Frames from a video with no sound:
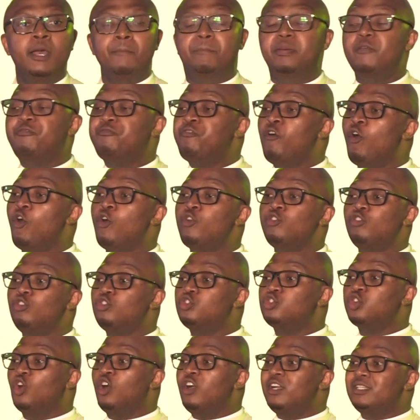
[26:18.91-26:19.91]
before you
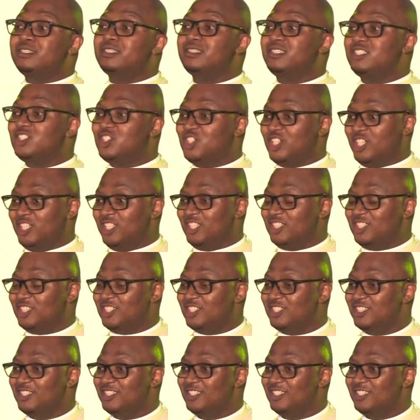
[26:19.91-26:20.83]
joined this church.